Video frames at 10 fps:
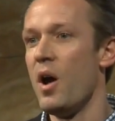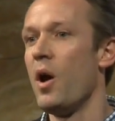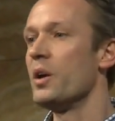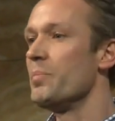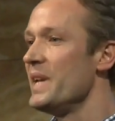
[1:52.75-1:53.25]

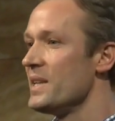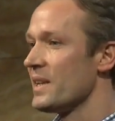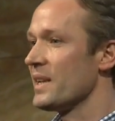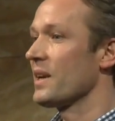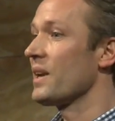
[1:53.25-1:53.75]
on
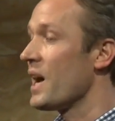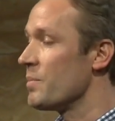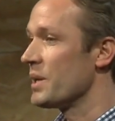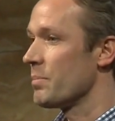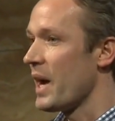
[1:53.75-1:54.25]
meeting
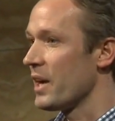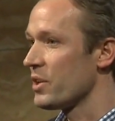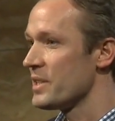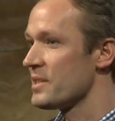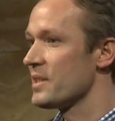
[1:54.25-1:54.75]
climate
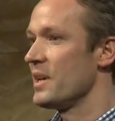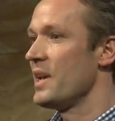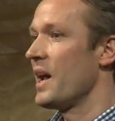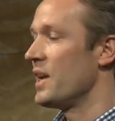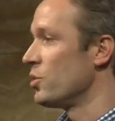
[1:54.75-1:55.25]
migrants
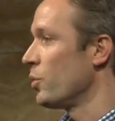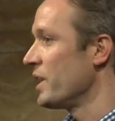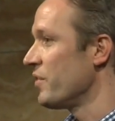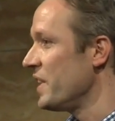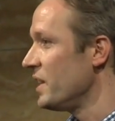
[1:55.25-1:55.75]
and
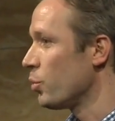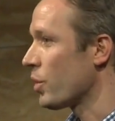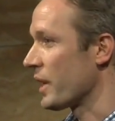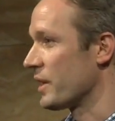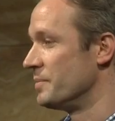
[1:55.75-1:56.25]
doing field
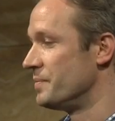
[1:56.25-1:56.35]
work.